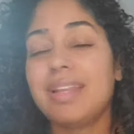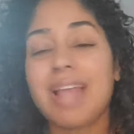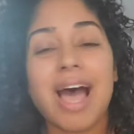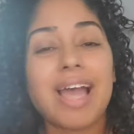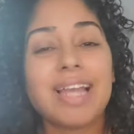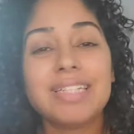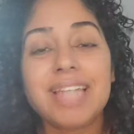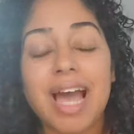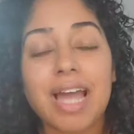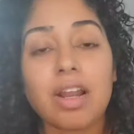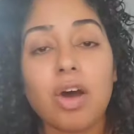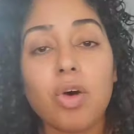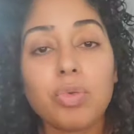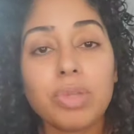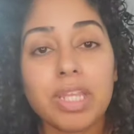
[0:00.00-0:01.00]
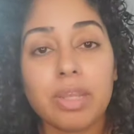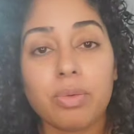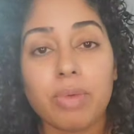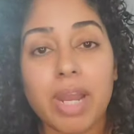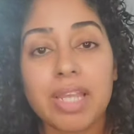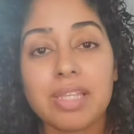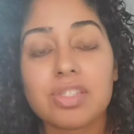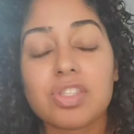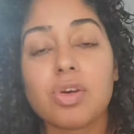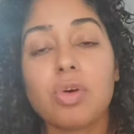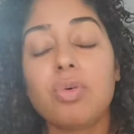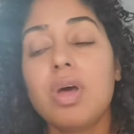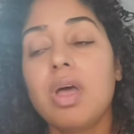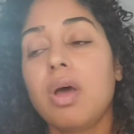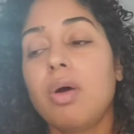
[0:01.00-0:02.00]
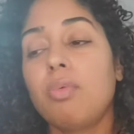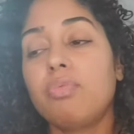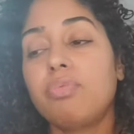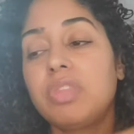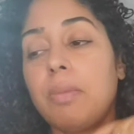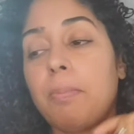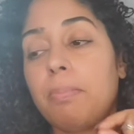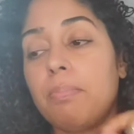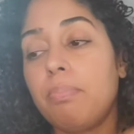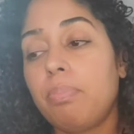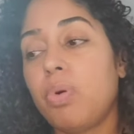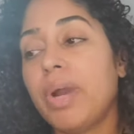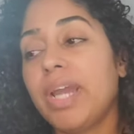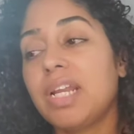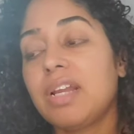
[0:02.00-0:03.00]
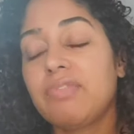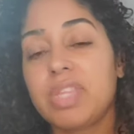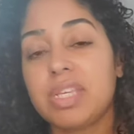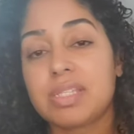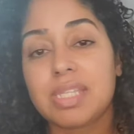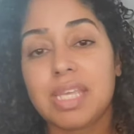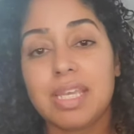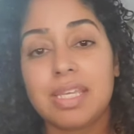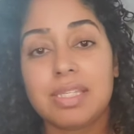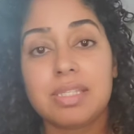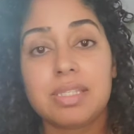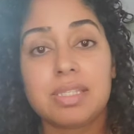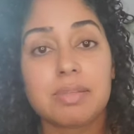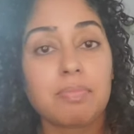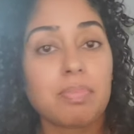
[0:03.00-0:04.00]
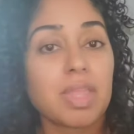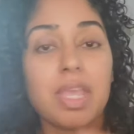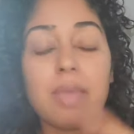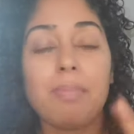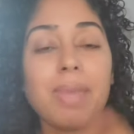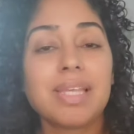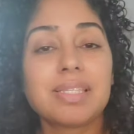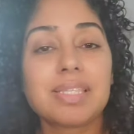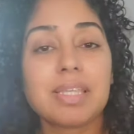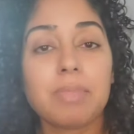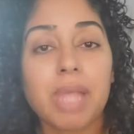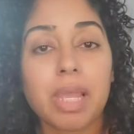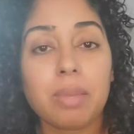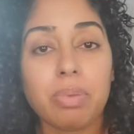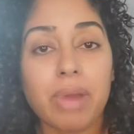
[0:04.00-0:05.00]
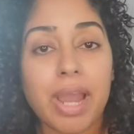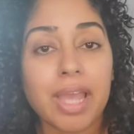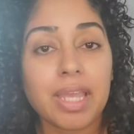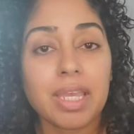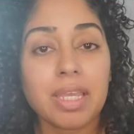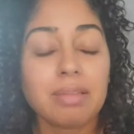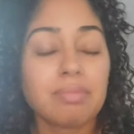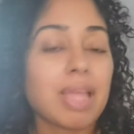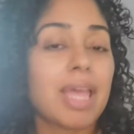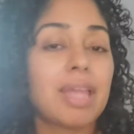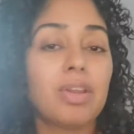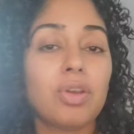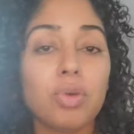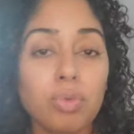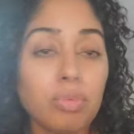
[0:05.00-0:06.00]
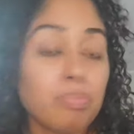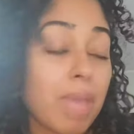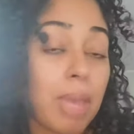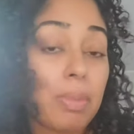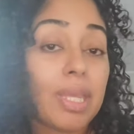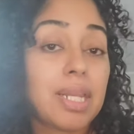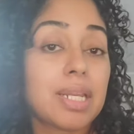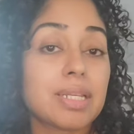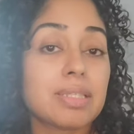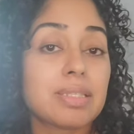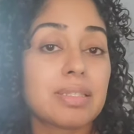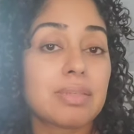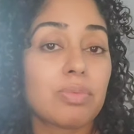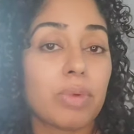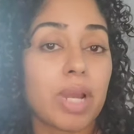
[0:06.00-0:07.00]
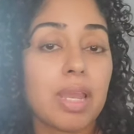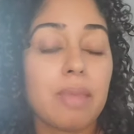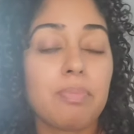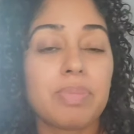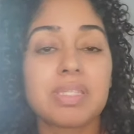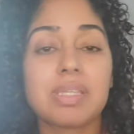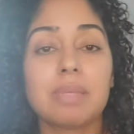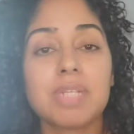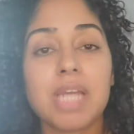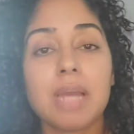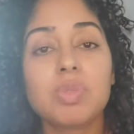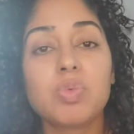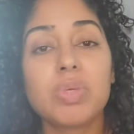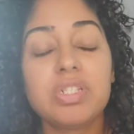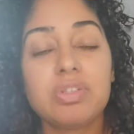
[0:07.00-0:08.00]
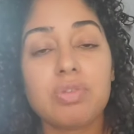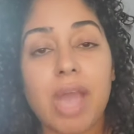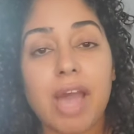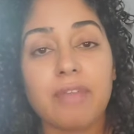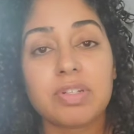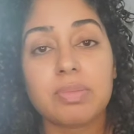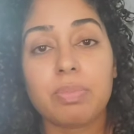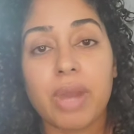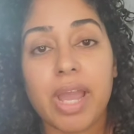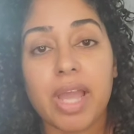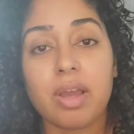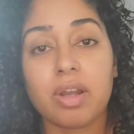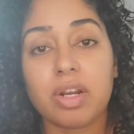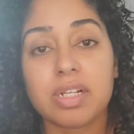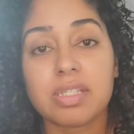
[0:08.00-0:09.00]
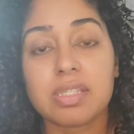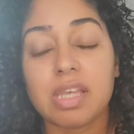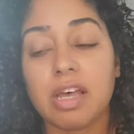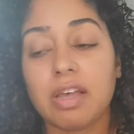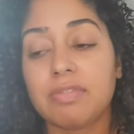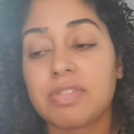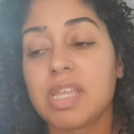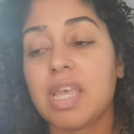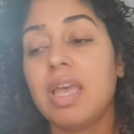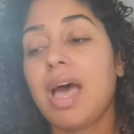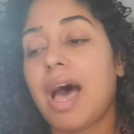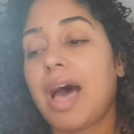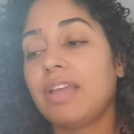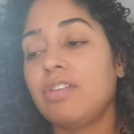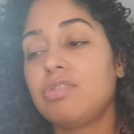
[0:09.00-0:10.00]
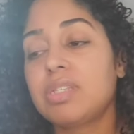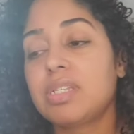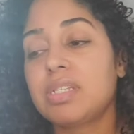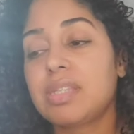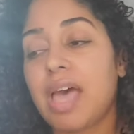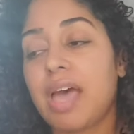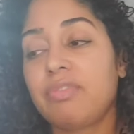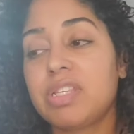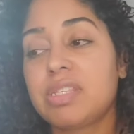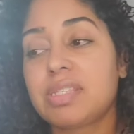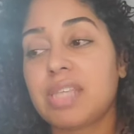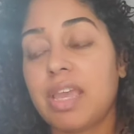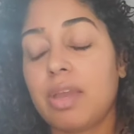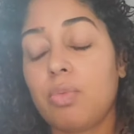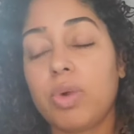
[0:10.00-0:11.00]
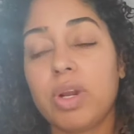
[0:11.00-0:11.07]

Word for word: I not only, right? So the point of this is it may seem like bragging and who maybe it is right but sometimes we do have to brag on ourselves i used to have this saying